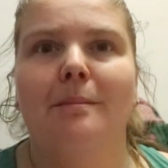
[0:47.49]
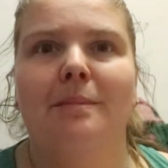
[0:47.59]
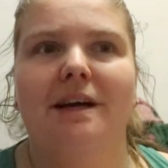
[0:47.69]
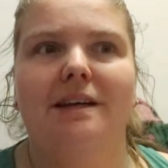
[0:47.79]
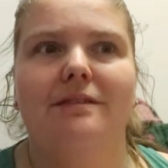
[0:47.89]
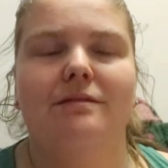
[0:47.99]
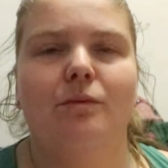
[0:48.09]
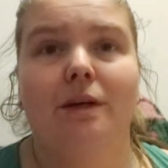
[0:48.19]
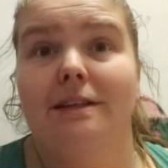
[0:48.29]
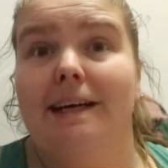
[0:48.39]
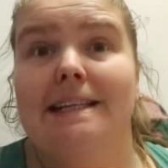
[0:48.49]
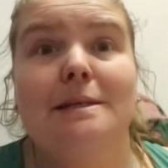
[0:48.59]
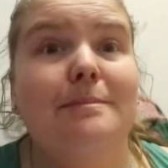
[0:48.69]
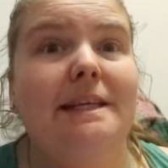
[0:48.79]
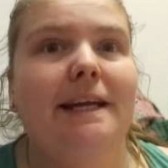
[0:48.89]
but well, like
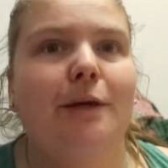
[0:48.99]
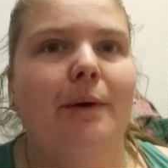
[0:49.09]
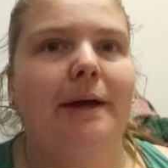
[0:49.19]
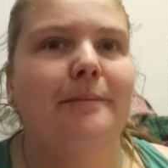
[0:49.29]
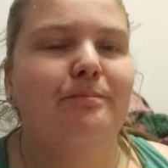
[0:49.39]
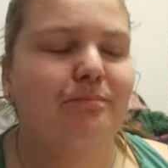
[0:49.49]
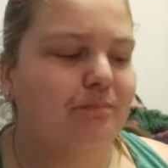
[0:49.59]
to me anyway,